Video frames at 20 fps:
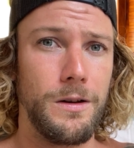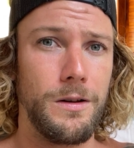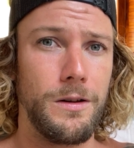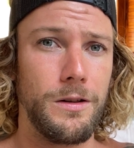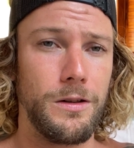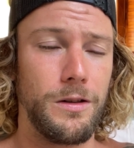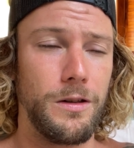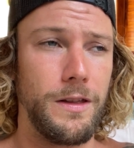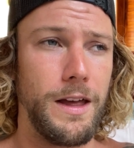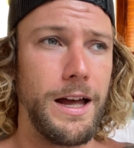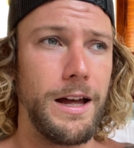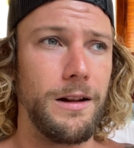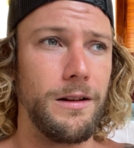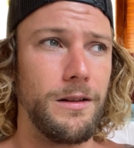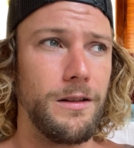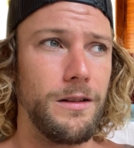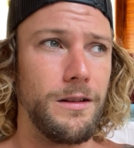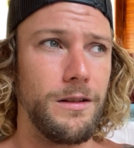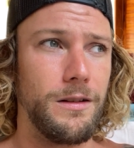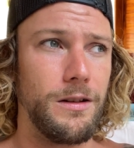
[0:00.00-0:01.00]
So that
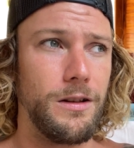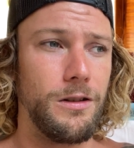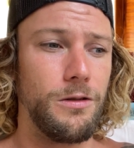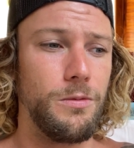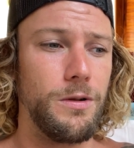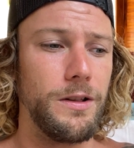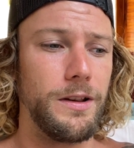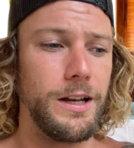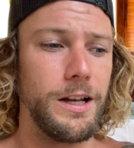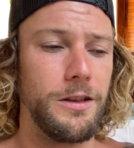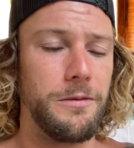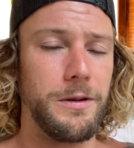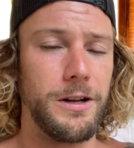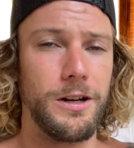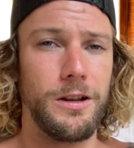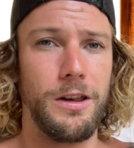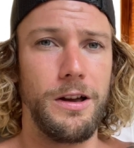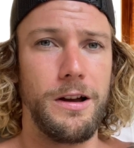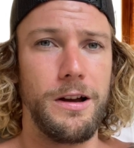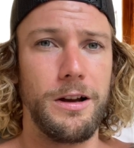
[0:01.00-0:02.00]
is what leads me to
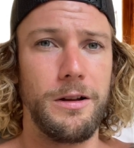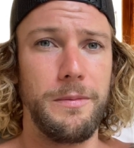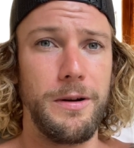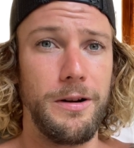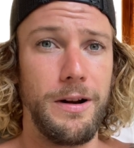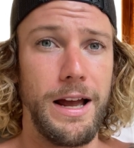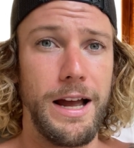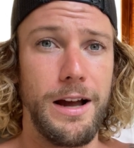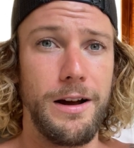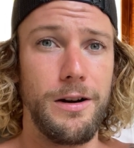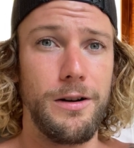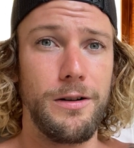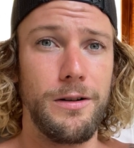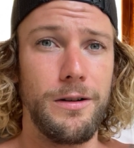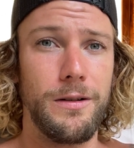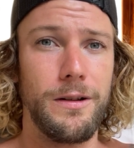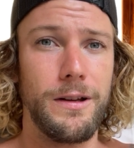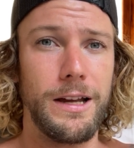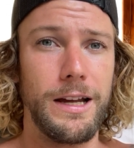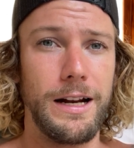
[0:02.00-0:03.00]
talk about how
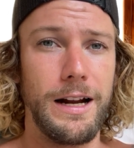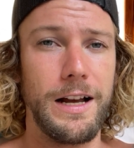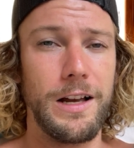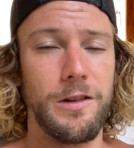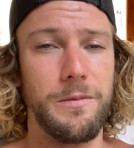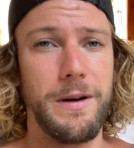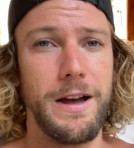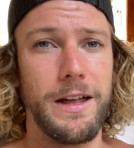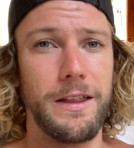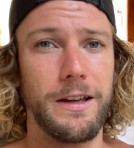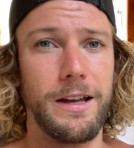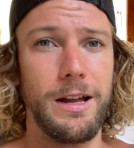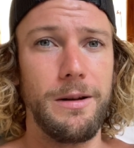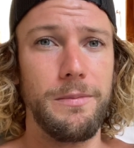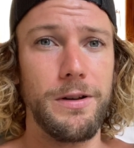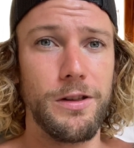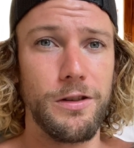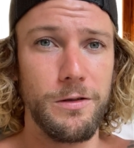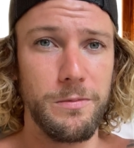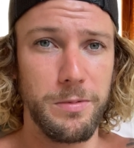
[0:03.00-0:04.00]
an ice bath can
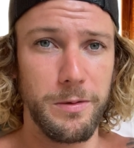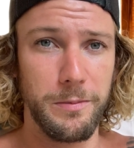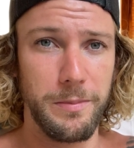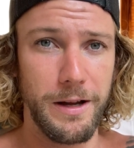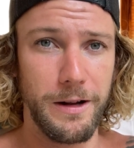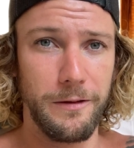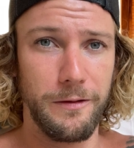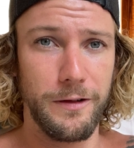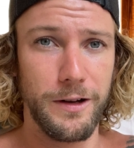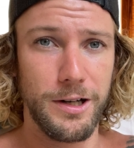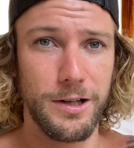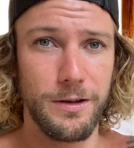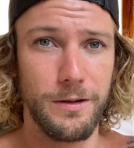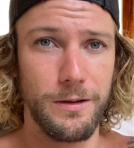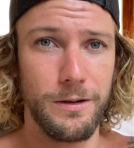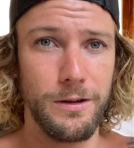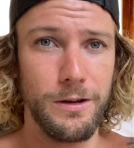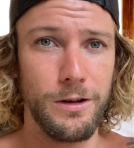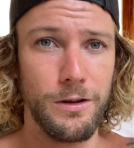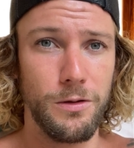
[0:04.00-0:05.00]
be super beneficial
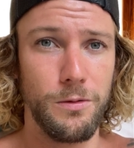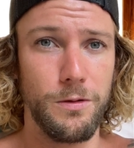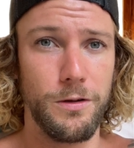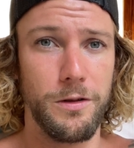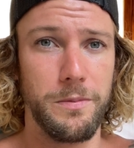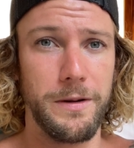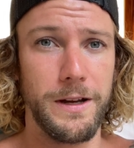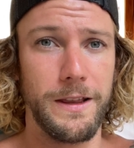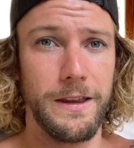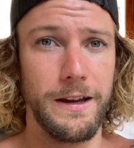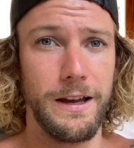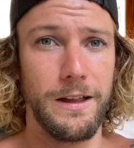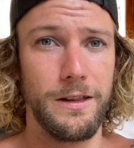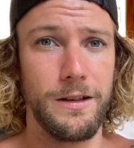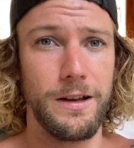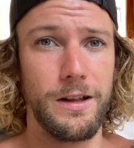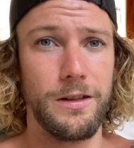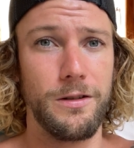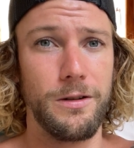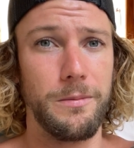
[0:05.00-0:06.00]
towards
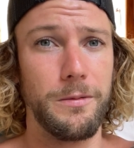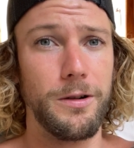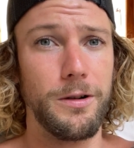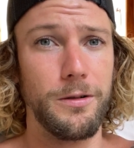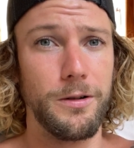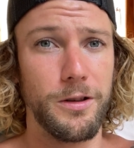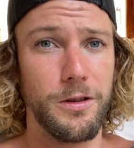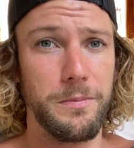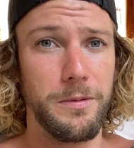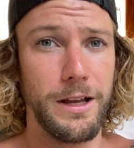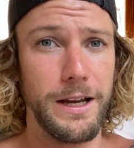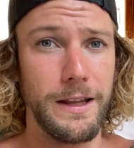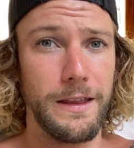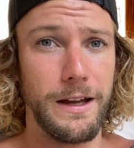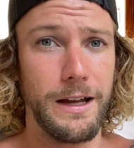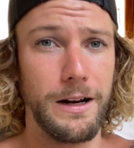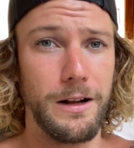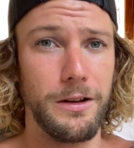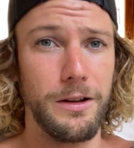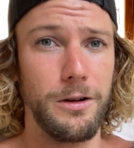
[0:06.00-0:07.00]
PTSD. So I'm going to explain
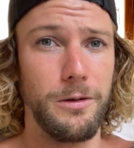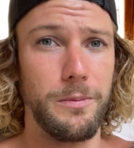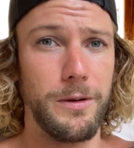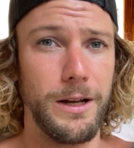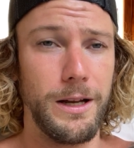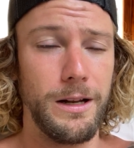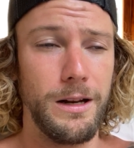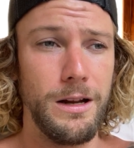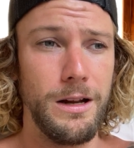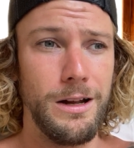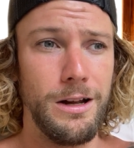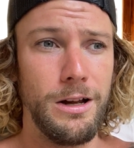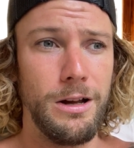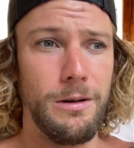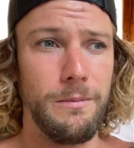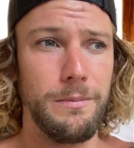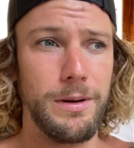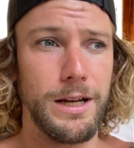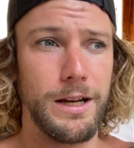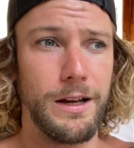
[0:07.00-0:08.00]
that a little bit,
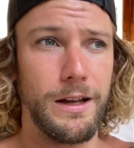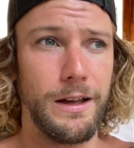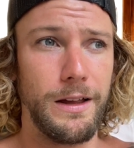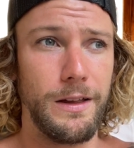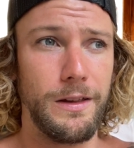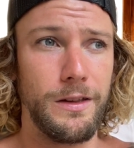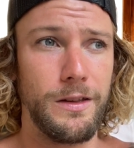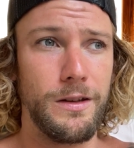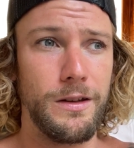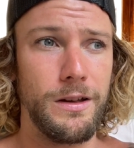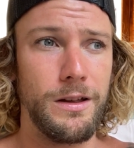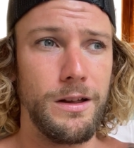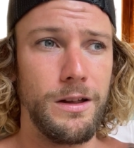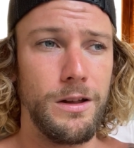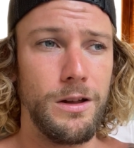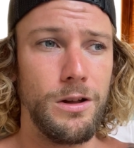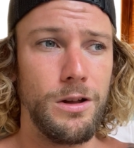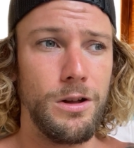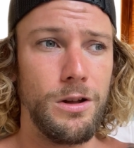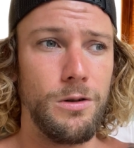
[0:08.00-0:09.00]
because
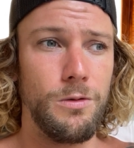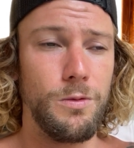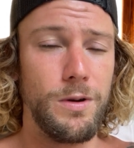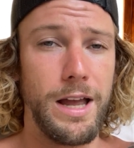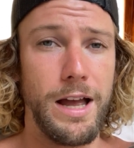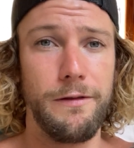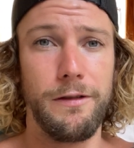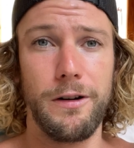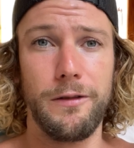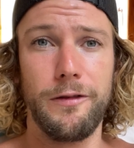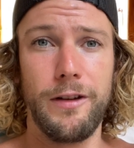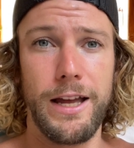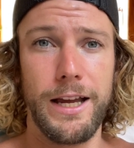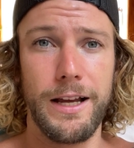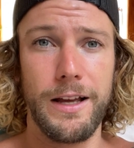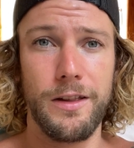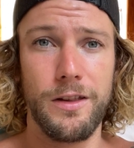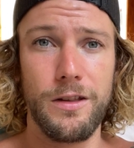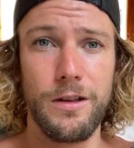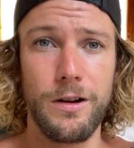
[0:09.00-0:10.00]
we have our
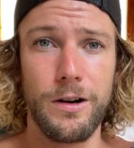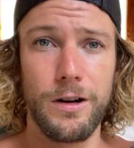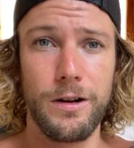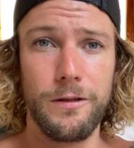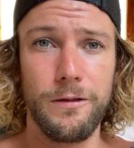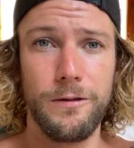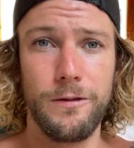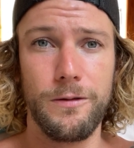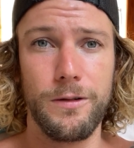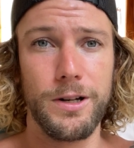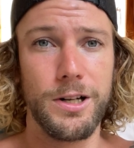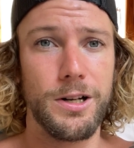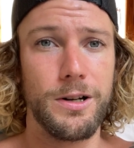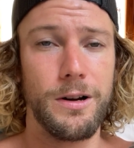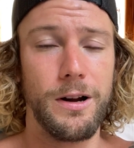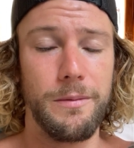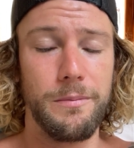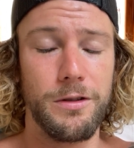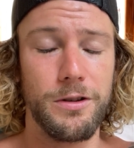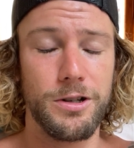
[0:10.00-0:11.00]
vagus nerve, which
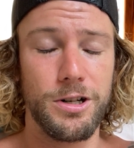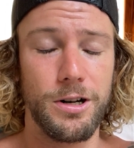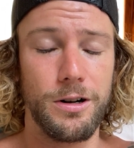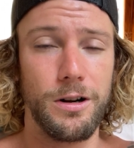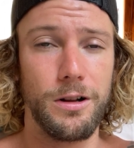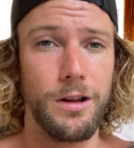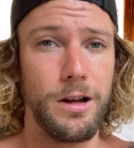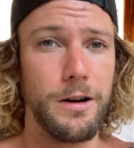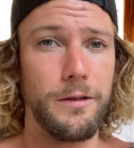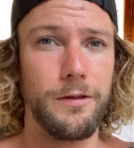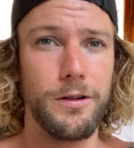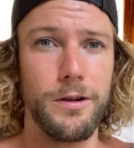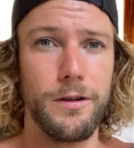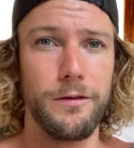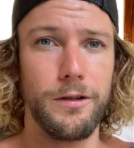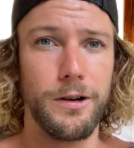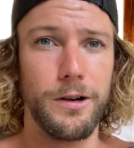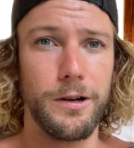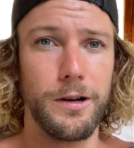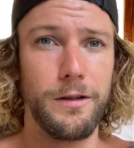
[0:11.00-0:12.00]
I'm sure a lot of you have
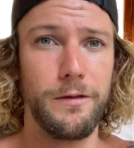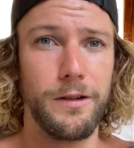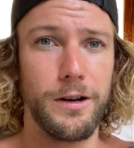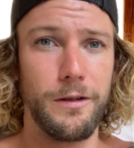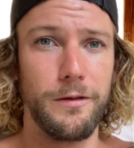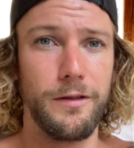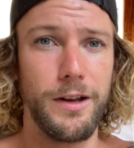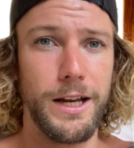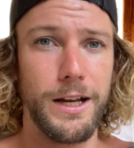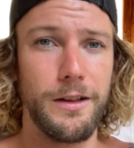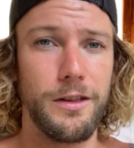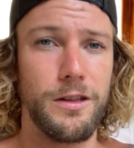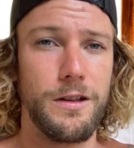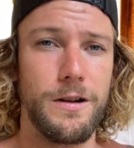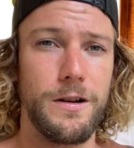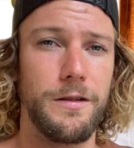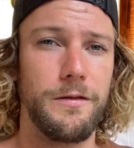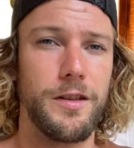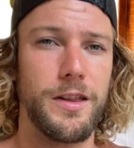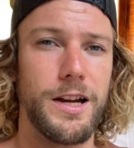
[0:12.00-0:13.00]
heard of, and our vagus
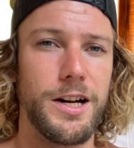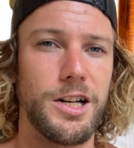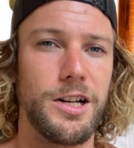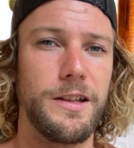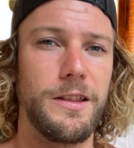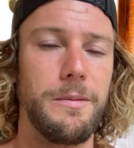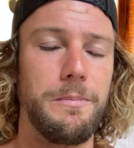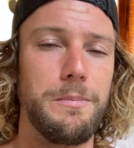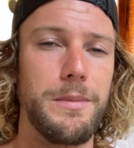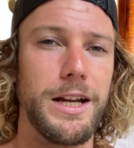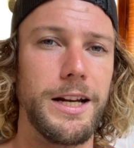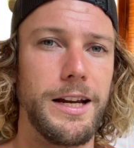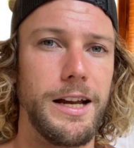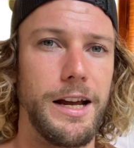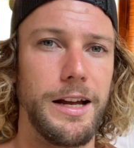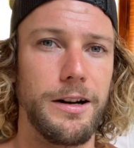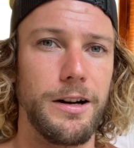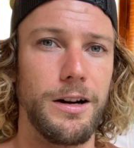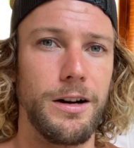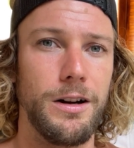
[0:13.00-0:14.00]
nerve is actually the
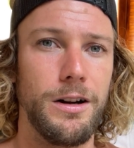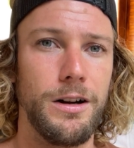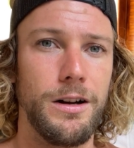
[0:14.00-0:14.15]
mediator